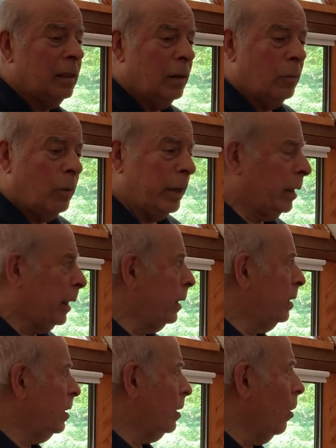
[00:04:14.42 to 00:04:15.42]
when I
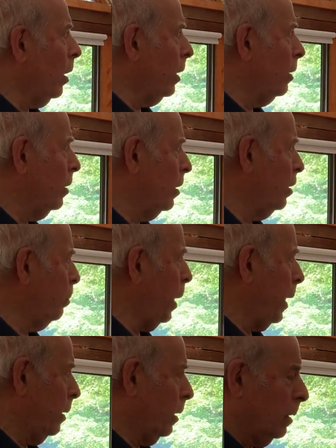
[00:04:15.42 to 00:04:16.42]
started this
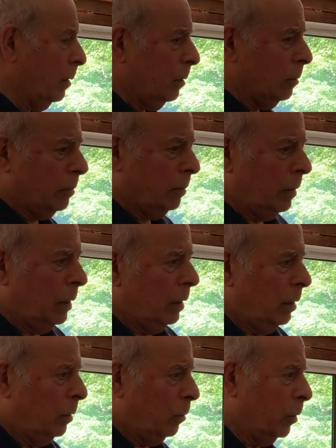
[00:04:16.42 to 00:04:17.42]
painting,
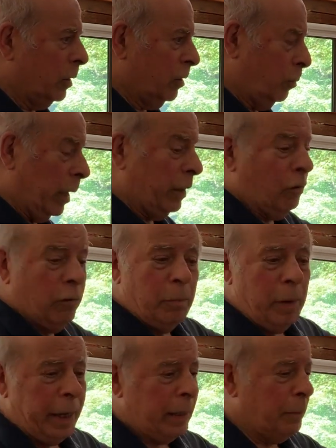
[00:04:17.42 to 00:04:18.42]
which went through
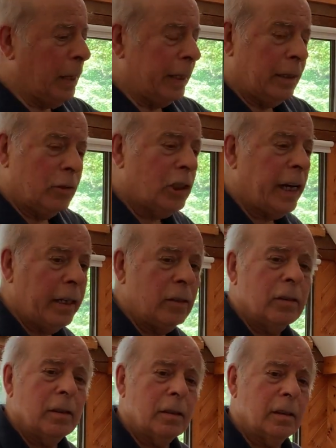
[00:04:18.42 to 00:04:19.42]
many, many
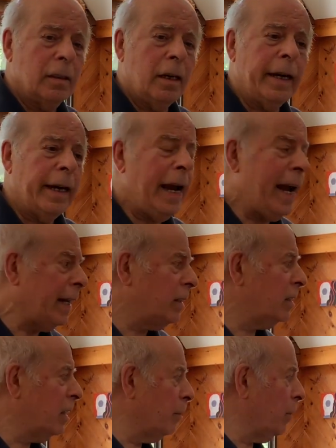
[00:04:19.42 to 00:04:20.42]
changes, I had
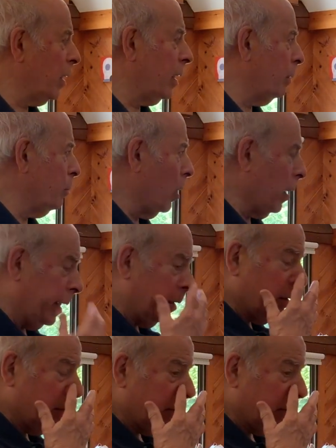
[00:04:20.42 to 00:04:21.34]
something in mind.